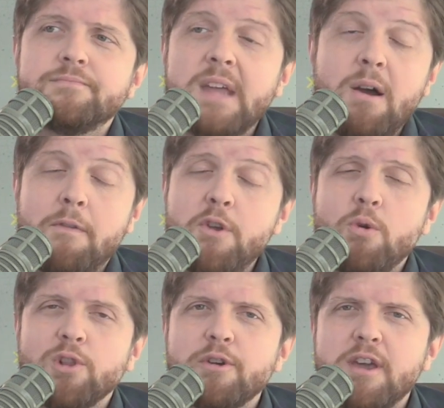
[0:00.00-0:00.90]
Now, if you
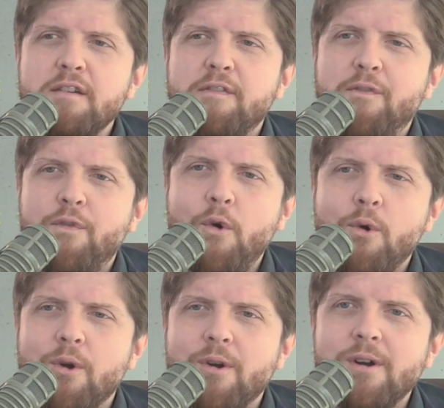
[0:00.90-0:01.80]
were looking
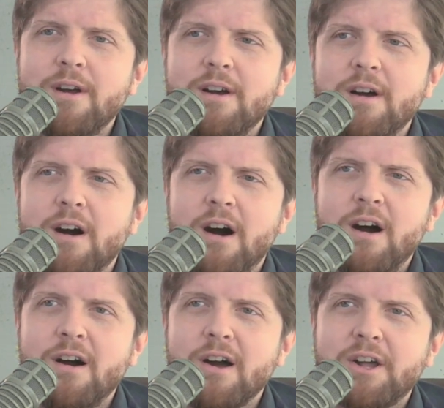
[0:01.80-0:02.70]
for
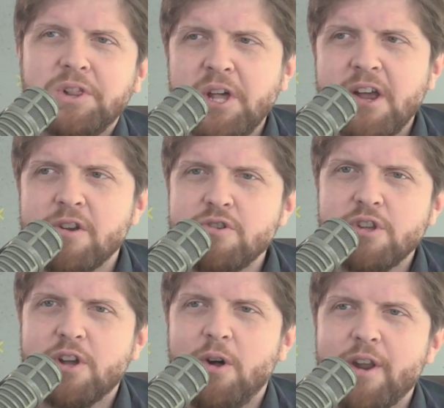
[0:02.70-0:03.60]
uh, a clear, you
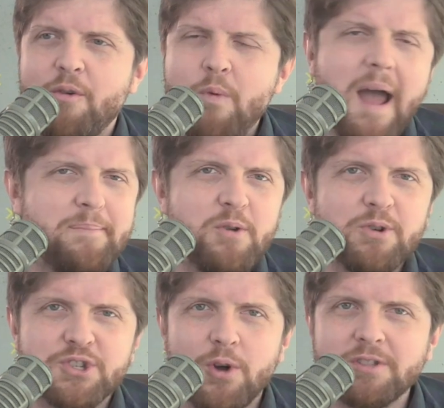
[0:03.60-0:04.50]
could call it a rapid
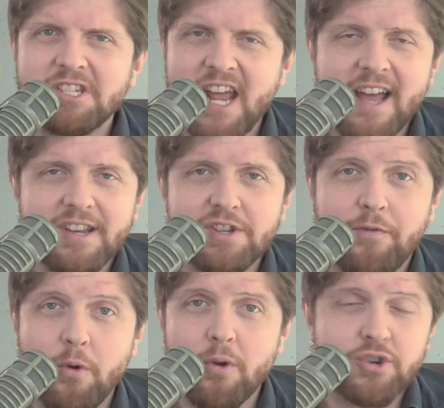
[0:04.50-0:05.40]
results test
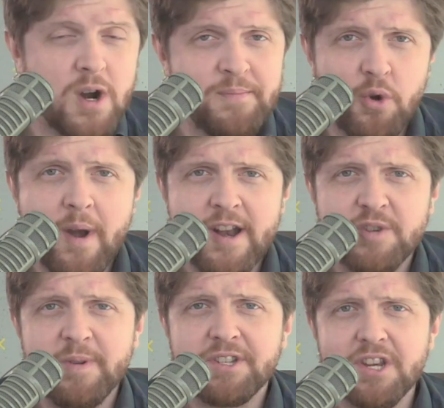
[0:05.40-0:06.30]
for Trump
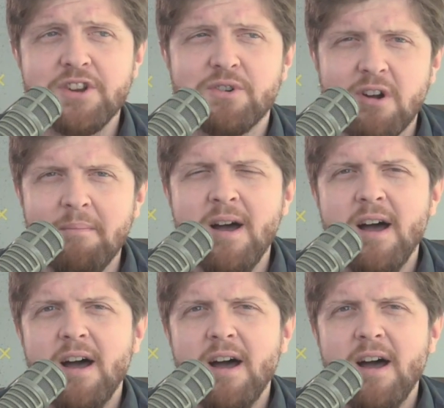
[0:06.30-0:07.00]
derangement syndrome,